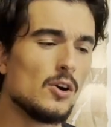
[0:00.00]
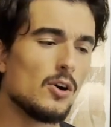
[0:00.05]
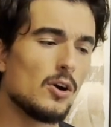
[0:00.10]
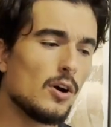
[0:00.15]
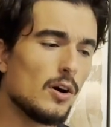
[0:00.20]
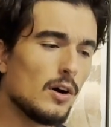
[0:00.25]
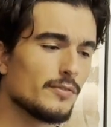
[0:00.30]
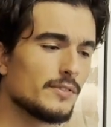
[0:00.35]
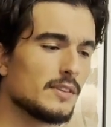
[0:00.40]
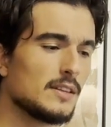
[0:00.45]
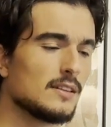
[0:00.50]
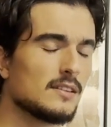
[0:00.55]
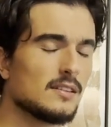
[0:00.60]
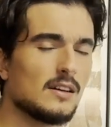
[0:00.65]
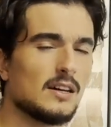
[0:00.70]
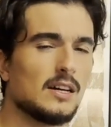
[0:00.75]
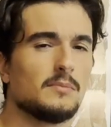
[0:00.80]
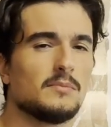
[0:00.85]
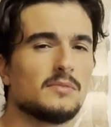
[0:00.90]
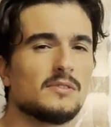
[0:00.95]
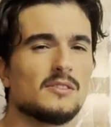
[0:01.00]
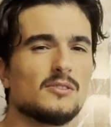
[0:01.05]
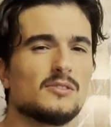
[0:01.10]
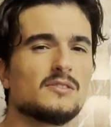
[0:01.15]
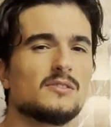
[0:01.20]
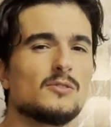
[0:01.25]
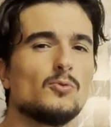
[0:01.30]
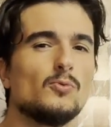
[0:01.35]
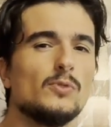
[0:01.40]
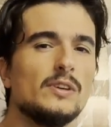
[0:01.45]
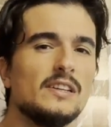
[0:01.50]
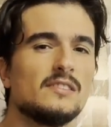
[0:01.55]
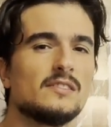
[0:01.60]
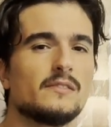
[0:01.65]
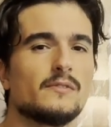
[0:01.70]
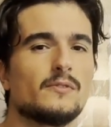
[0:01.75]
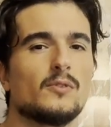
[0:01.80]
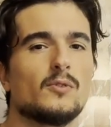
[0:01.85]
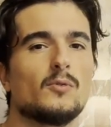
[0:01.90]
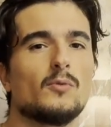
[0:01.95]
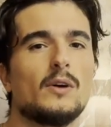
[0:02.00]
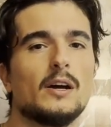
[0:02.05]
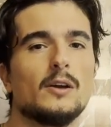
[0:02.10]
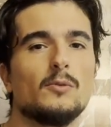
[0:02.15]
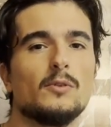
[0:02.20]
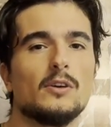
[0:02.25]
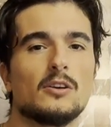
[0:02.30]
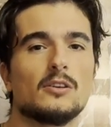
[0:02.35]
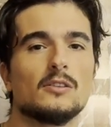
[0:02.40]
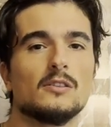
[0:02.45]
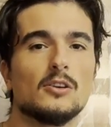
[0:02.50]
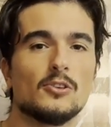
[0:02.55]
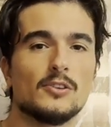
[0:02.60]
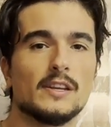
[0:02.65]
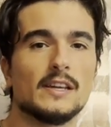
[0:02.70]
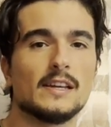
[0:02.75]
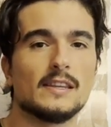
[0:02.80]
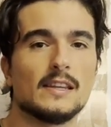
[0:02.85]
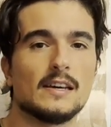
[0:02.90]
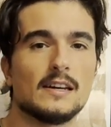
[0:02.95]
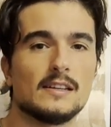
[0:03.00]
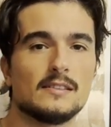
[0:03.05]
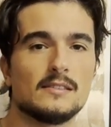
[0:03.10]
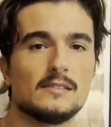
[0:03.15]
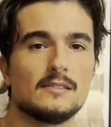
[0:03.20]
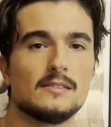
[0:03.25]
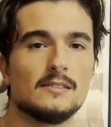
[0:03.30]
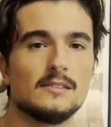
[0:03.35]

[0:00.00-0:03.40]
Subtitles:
oftentimes there's a reason for why we are learning that.